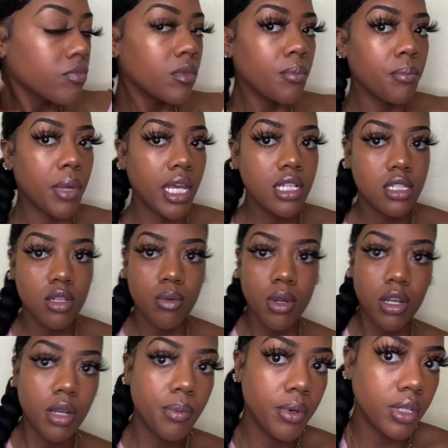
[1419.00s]
base around
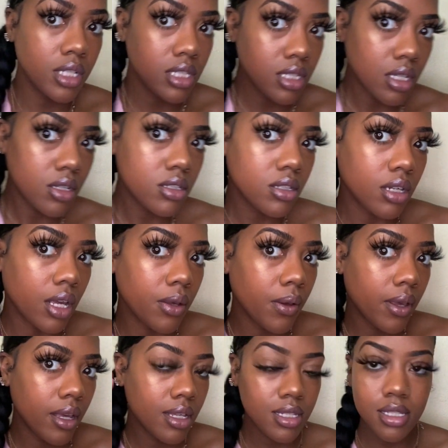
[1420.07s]
your ponytail, so now you
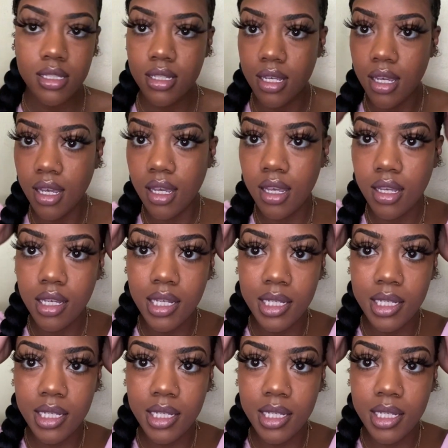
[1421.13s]
can't see it.